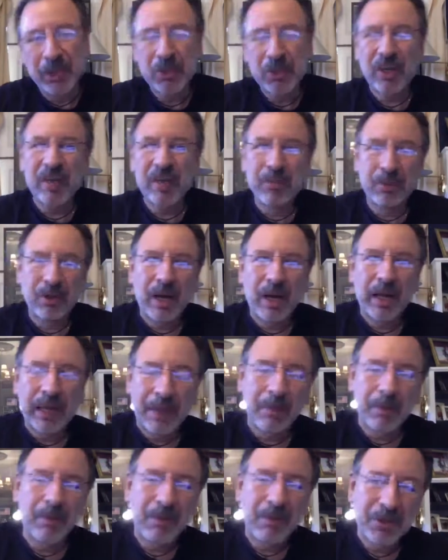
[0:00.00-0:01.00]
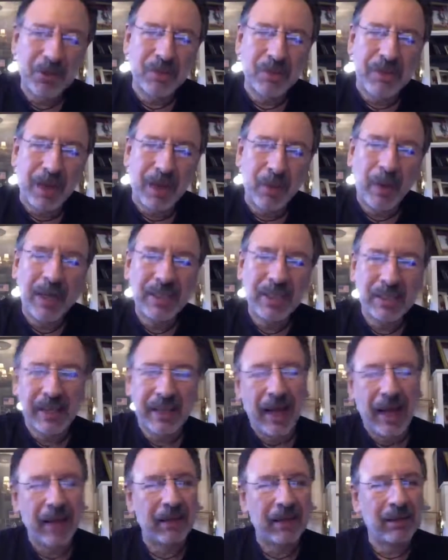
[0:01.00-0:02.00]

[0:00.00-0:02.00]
so I put on a couple of inches of my waistline,